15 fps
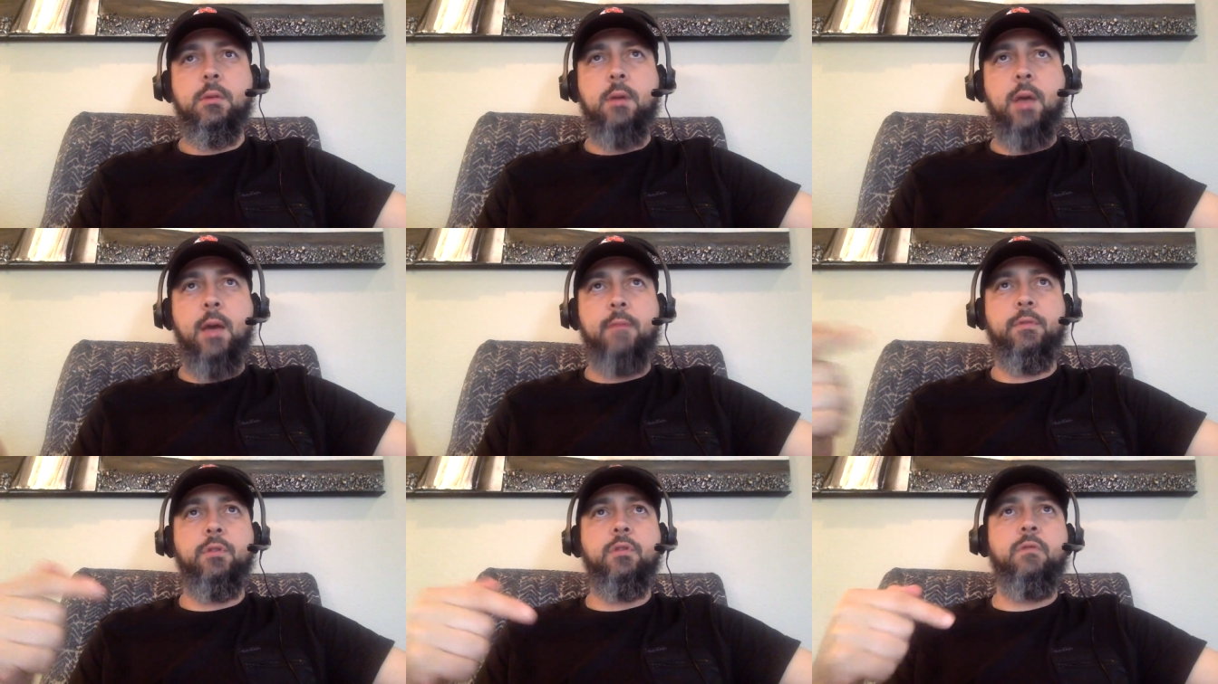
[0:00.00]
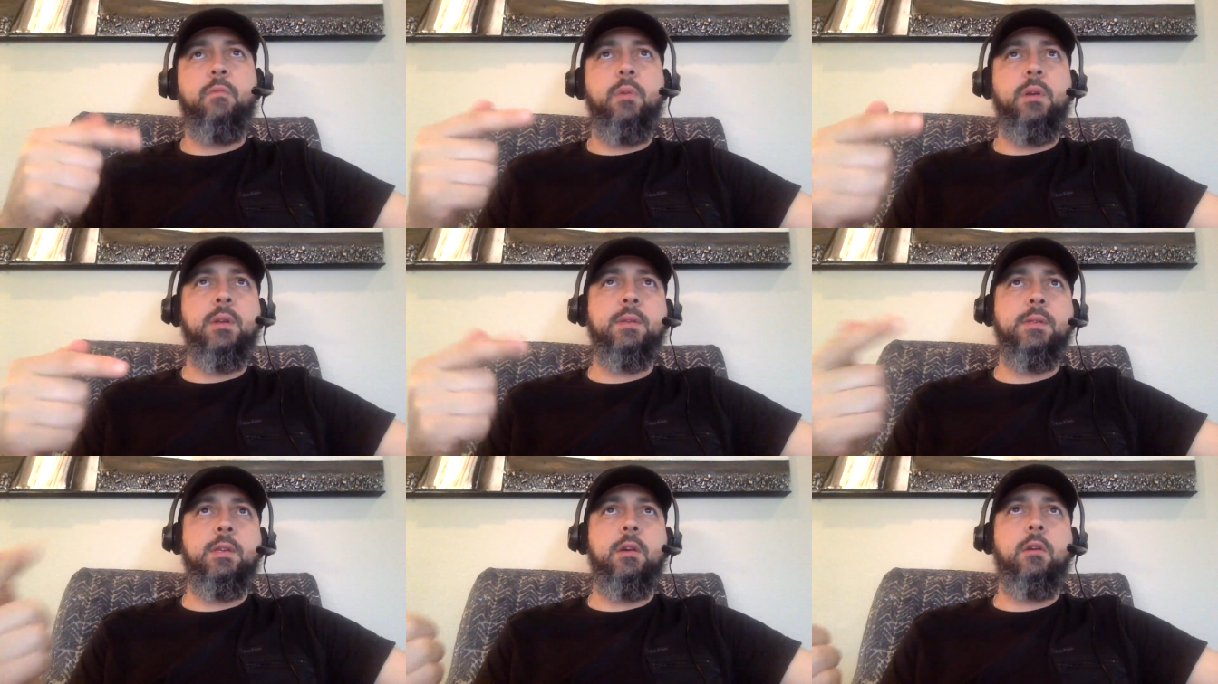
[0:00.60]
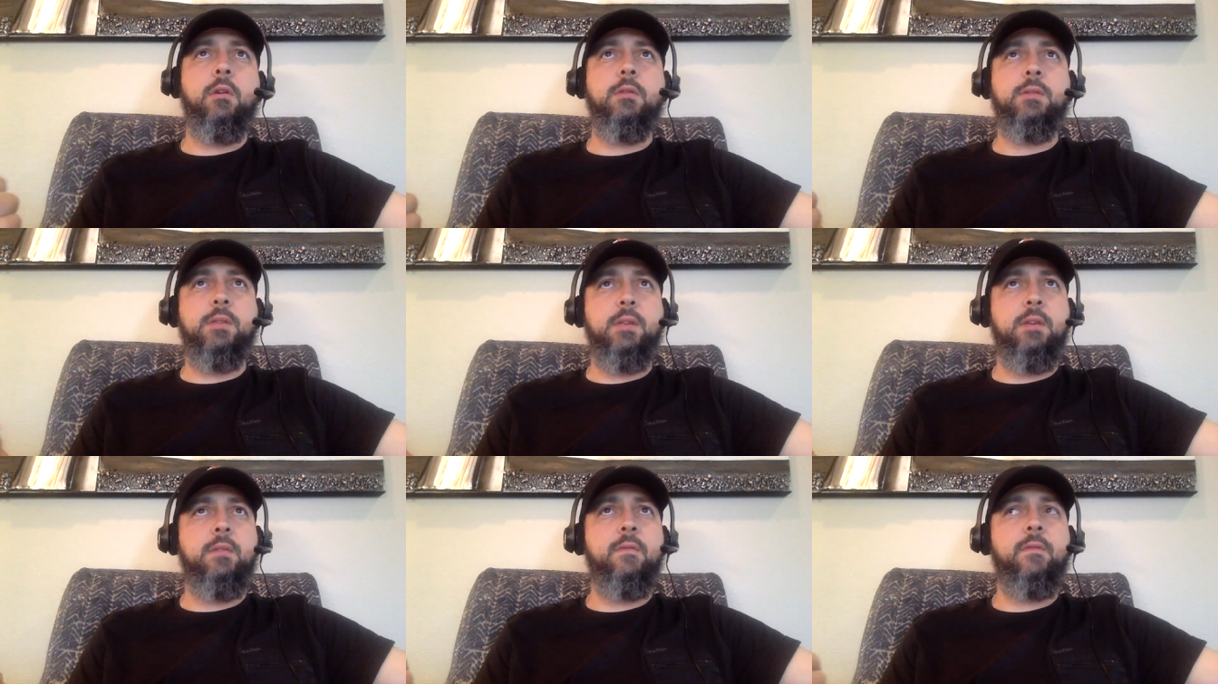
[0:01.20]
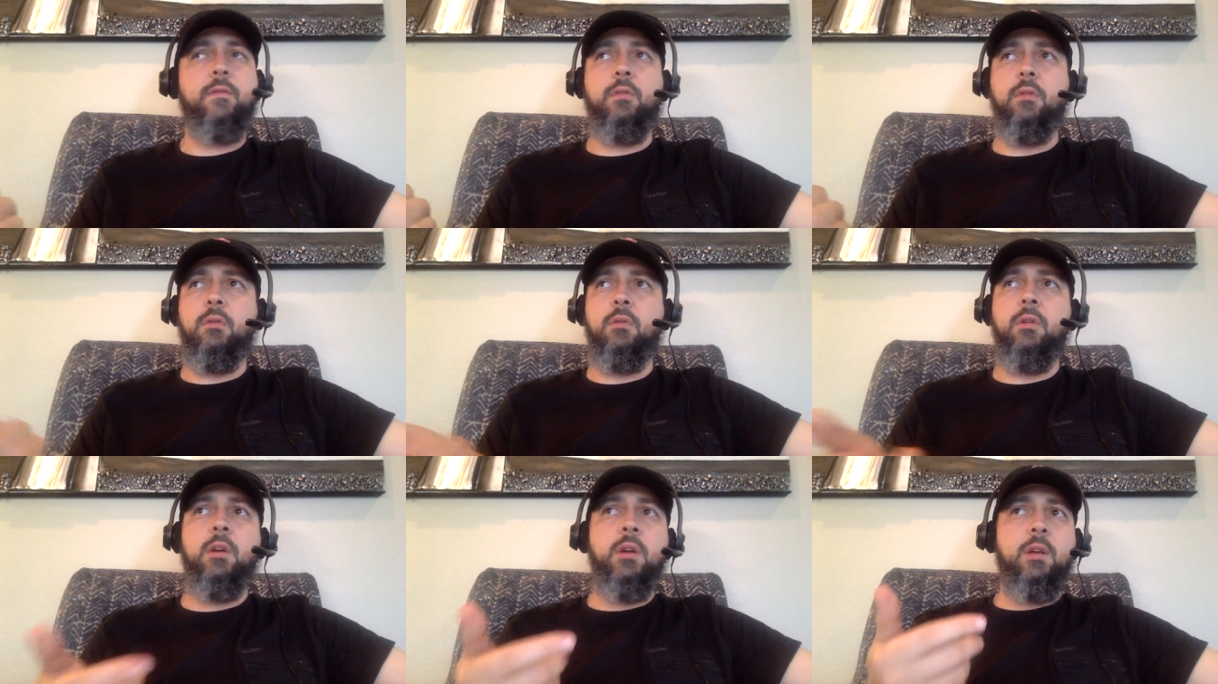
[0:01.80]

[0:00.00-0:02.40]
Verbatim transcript: after you've been a C R C for